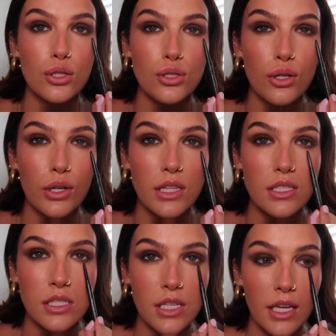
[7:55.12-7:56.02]
Just so you don't get
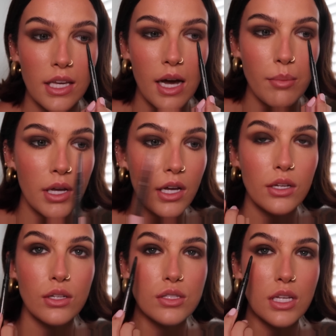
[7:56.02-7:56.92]
this skin gap here.
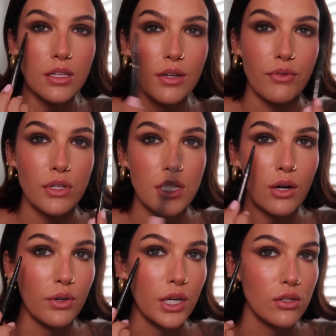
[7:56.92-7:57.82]
You can see the difference. That
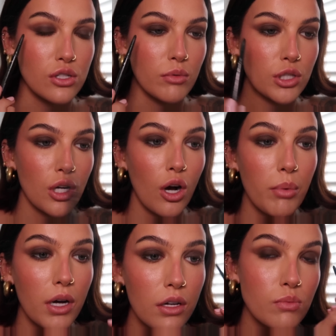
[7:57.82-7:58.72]
already looks so much
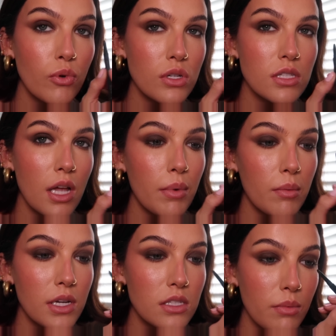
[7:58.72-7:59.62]
sharper. The smallest step,
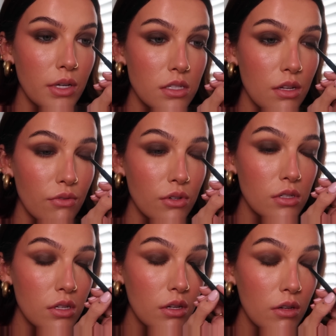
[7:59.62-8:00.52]
it makes the biggest difference.